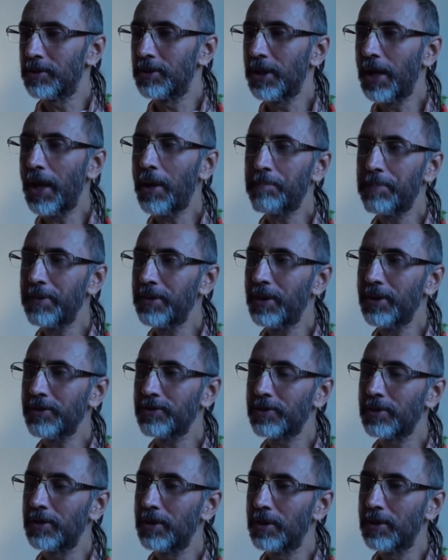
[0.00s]
The
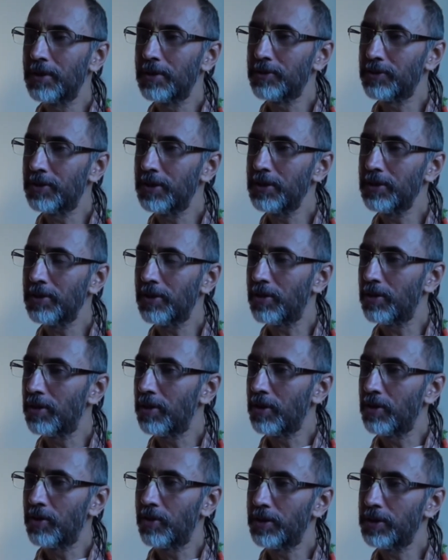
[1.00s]
happiness, see,
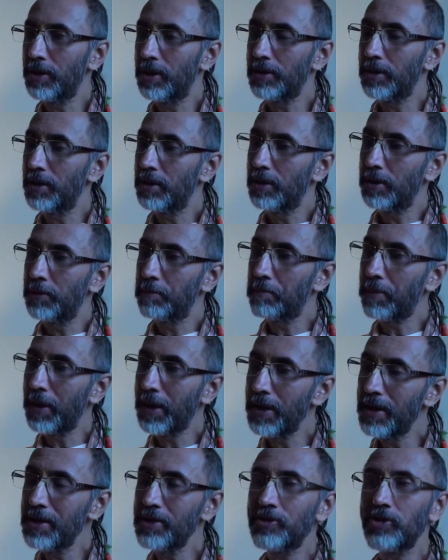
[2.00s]
whether
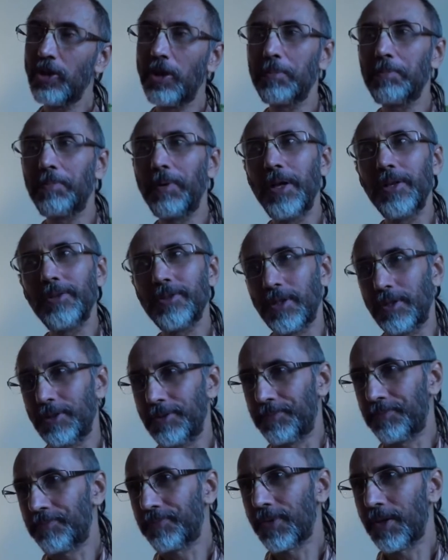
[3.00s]
pains or
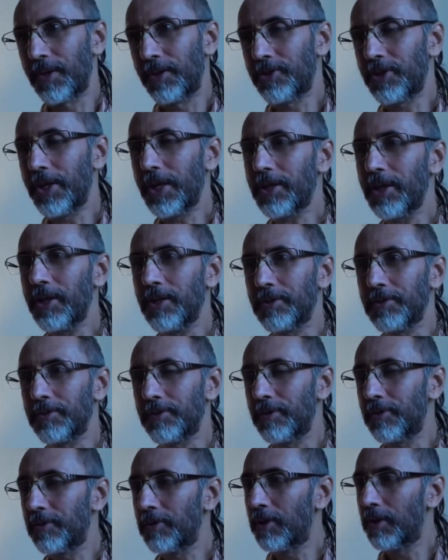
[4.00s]
pleasure taken
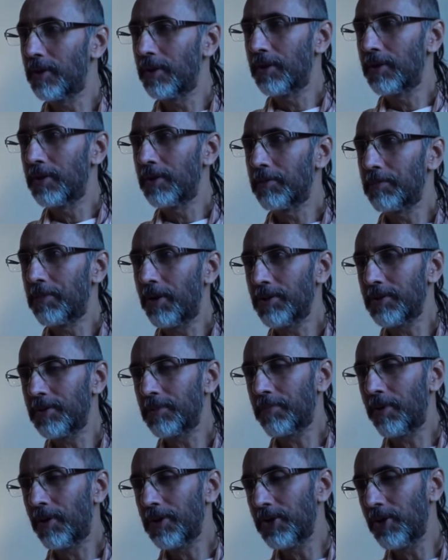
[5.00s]

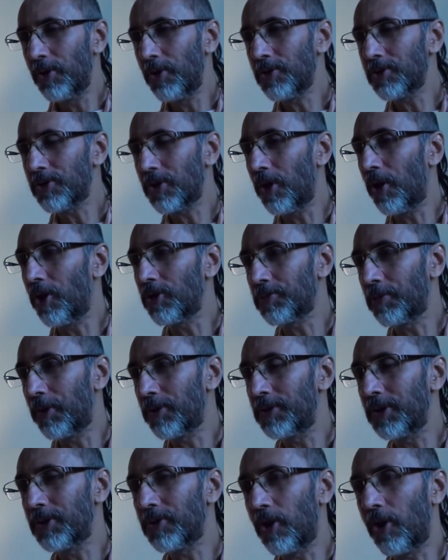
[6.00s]
for your cause,
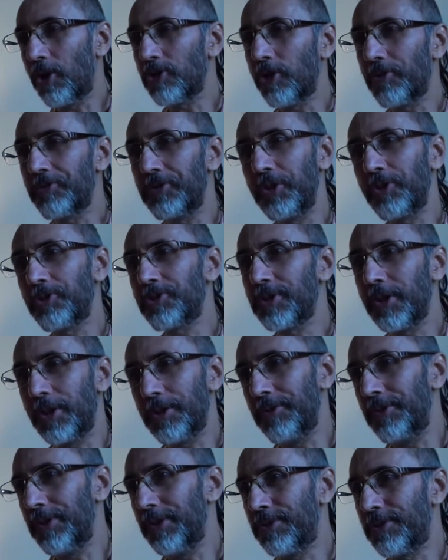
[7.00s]
for the cause of your
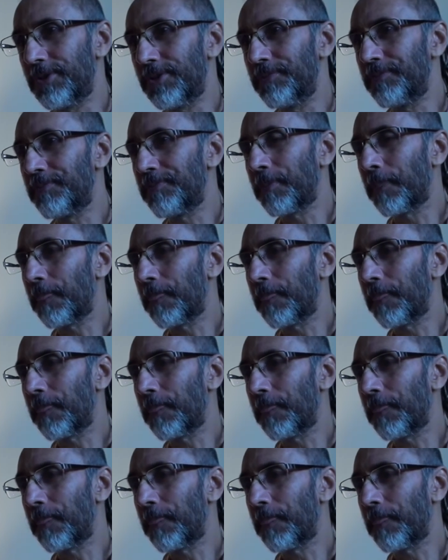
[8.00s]
service,